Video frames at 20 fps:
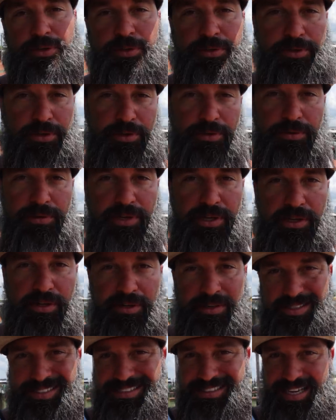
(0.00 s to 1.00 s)
a new
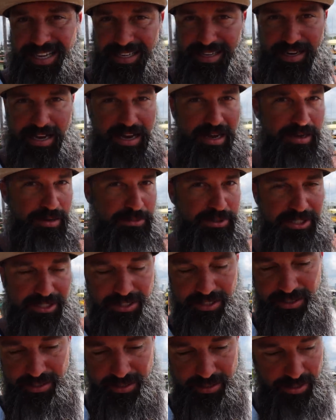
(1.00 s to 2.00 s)
career, side
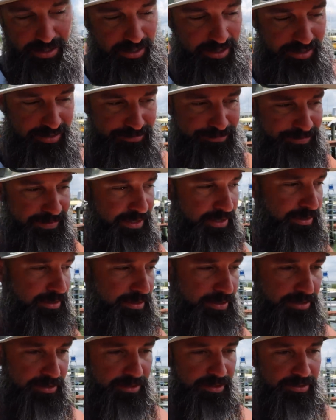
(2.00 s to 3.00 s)
hobbies, uh,
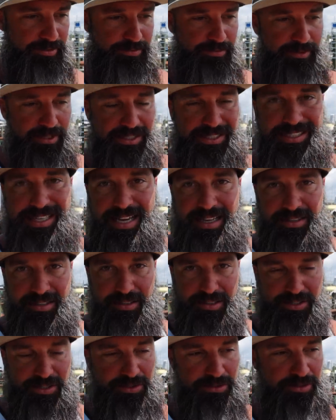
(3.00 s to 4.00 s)
you know, a side
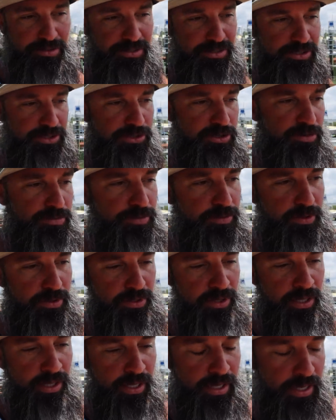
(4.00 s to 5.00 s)
hustle and so
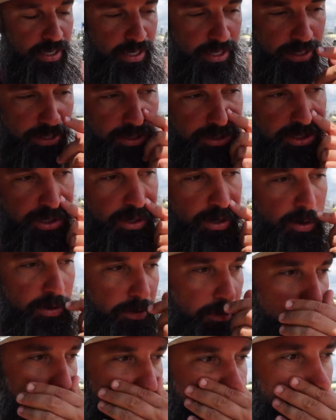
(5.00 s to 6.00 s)
forth.
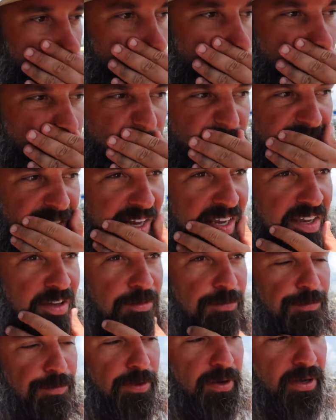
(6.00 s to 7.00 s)
So
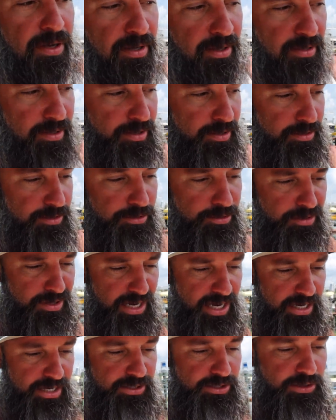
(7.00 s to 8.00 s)
if you
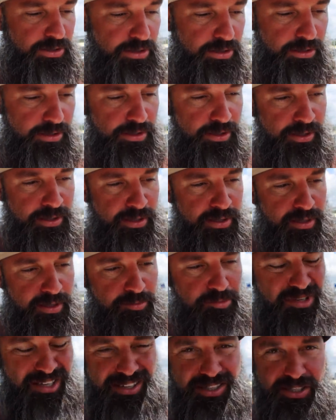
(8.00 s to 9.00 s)
guys are
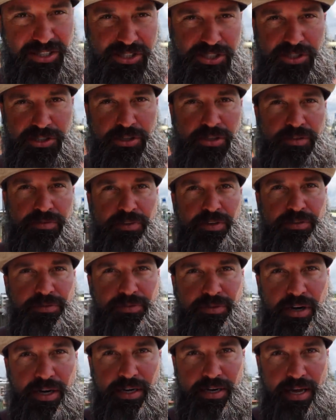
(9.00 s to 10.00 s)
being conservative
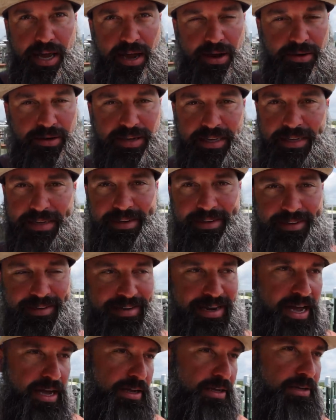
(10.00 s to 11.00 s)
right now and in,
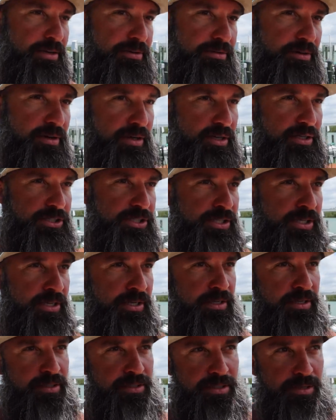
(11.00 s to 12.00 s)
not in a rush
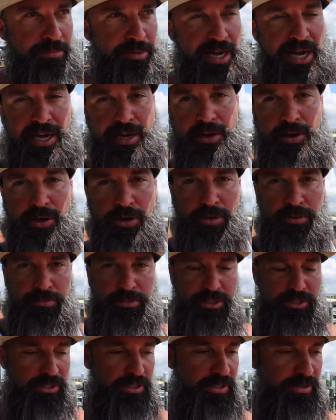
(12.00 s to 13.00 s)
to buy a home
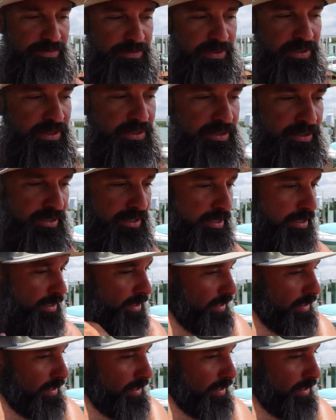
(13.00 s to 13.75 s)
to live in